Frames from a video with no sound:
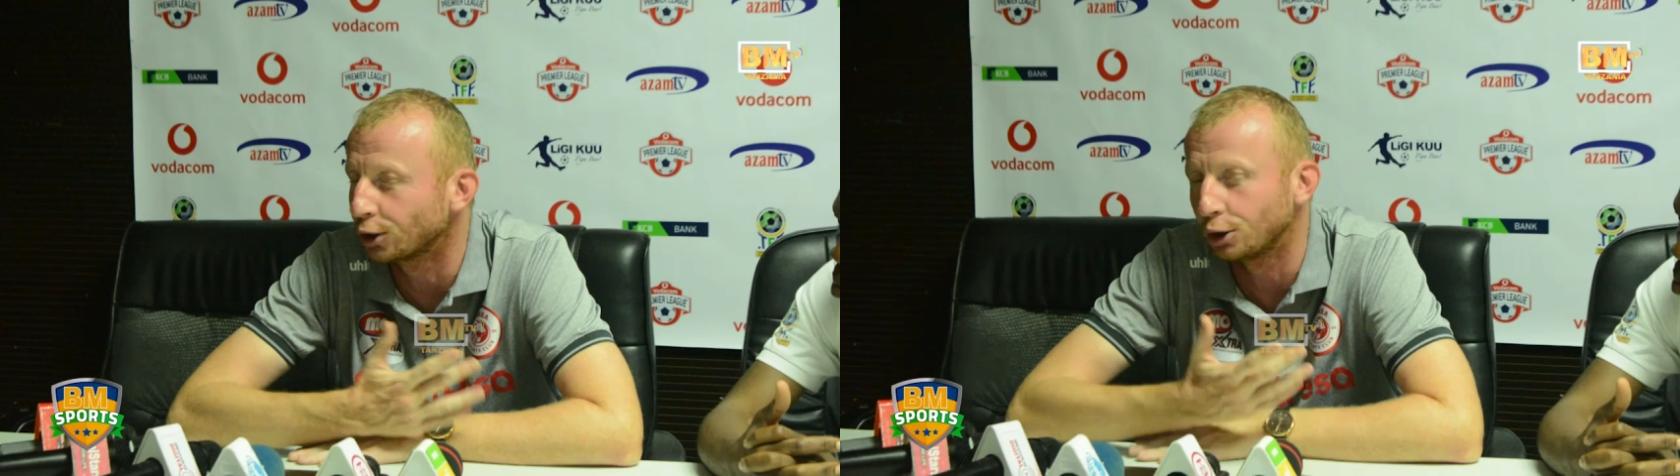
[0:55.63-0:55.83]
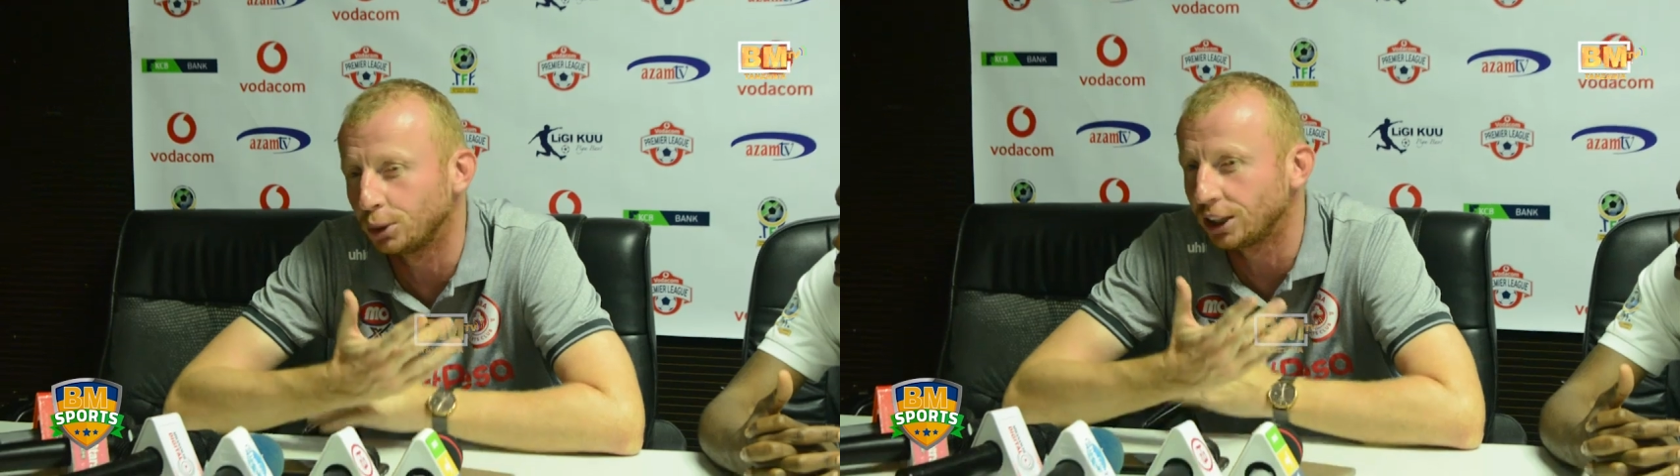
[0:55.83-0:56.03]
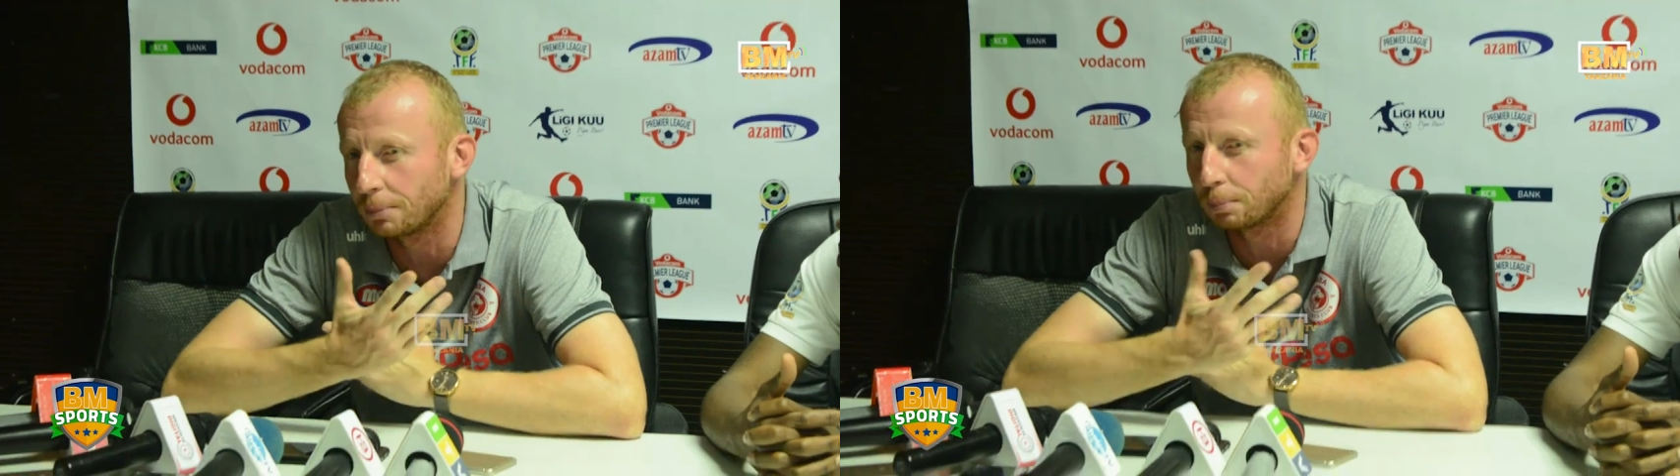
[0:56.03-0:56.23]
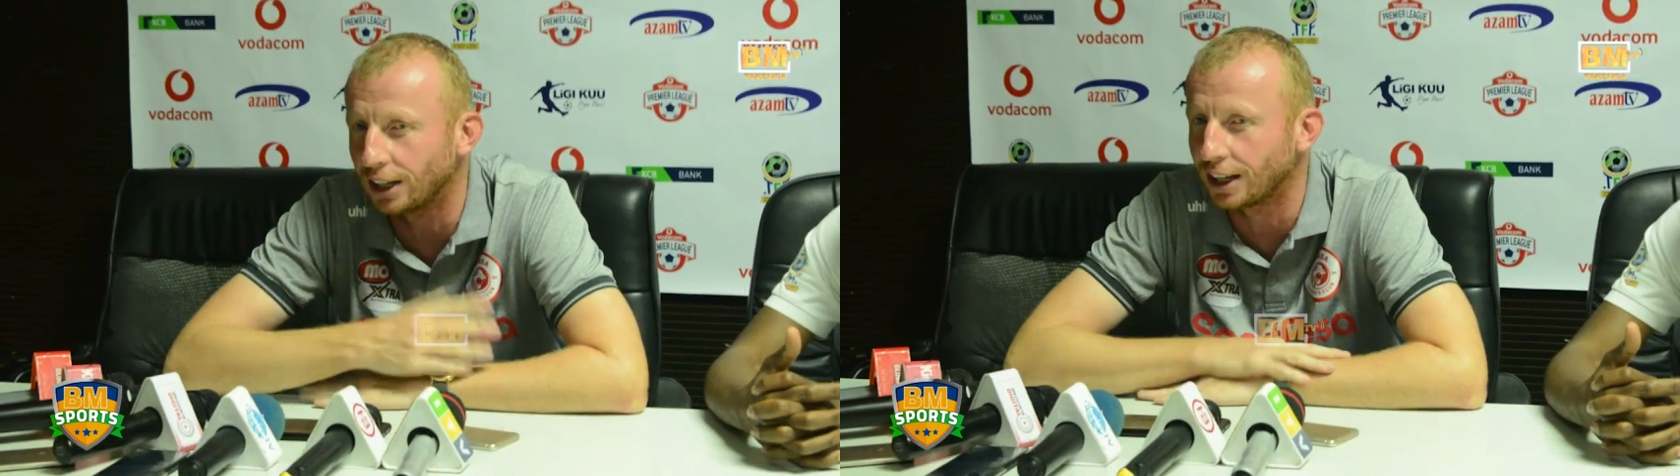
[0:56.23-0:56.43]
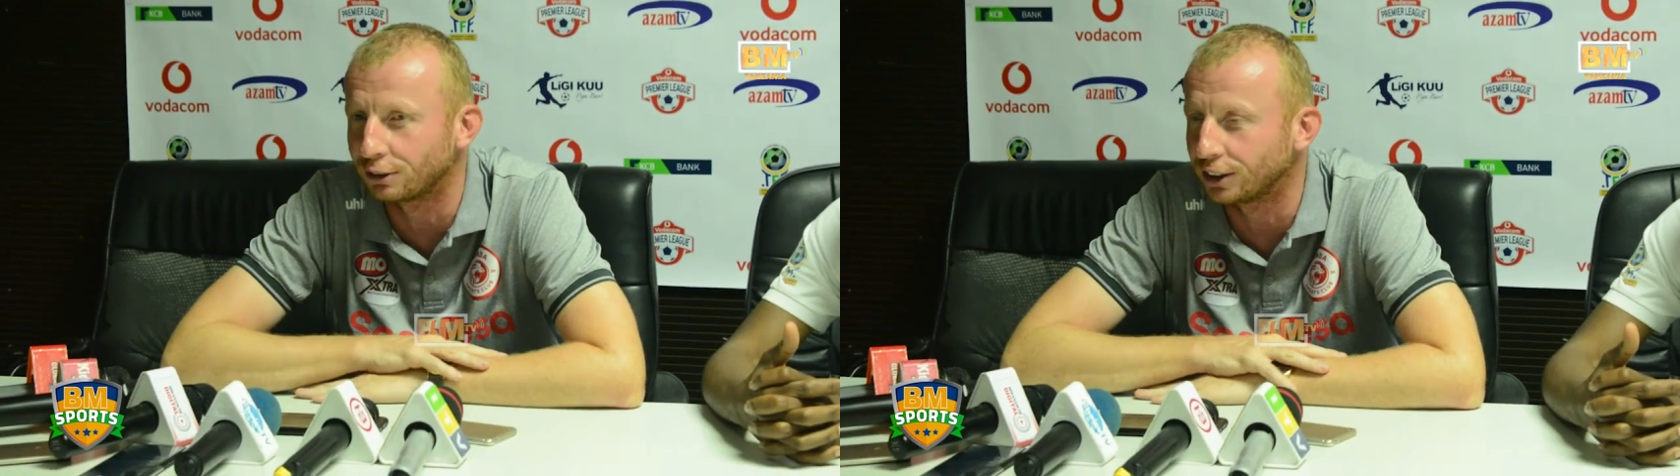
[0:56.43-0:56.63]
So we can
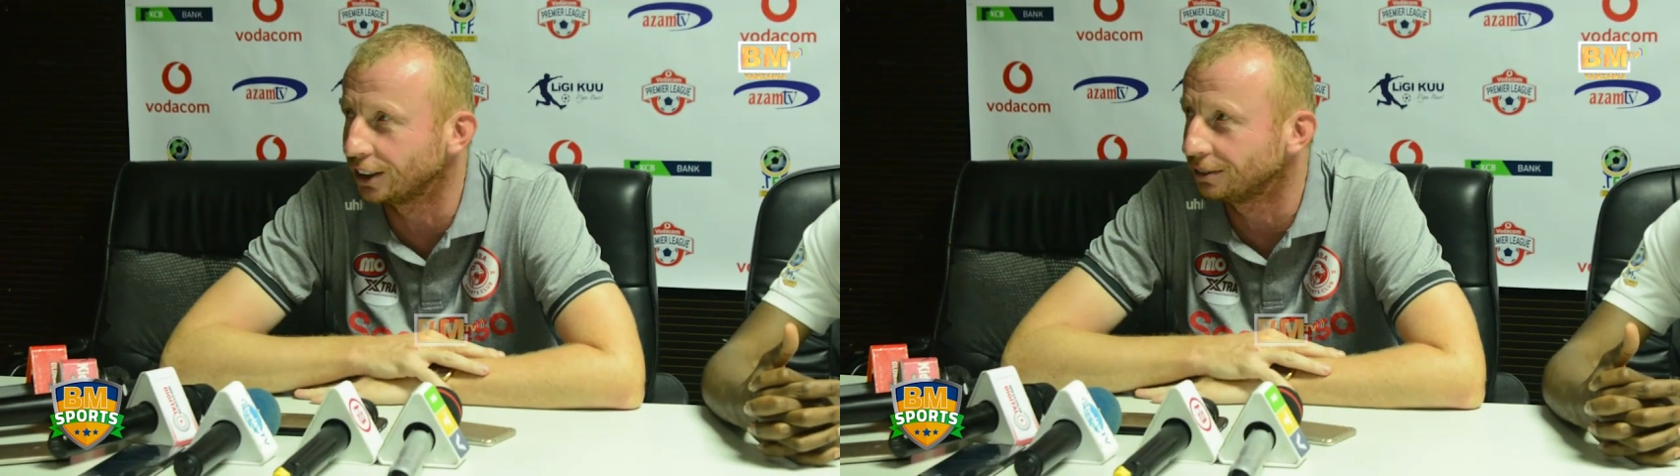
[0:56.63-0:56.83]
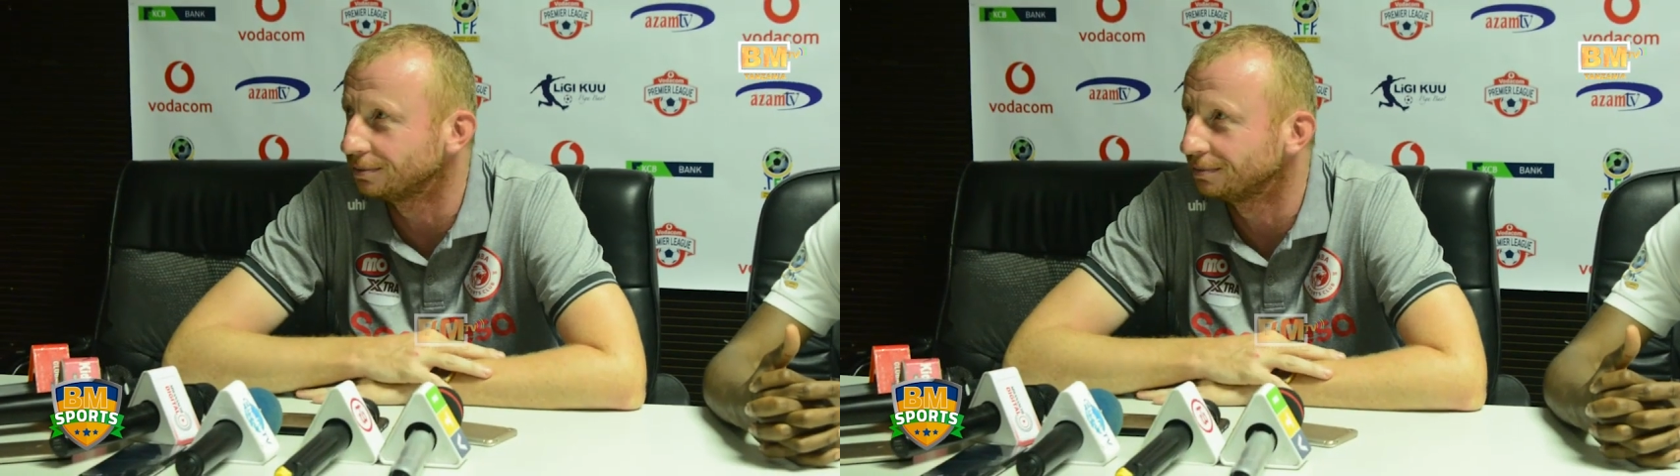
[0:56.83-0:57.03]
play everything.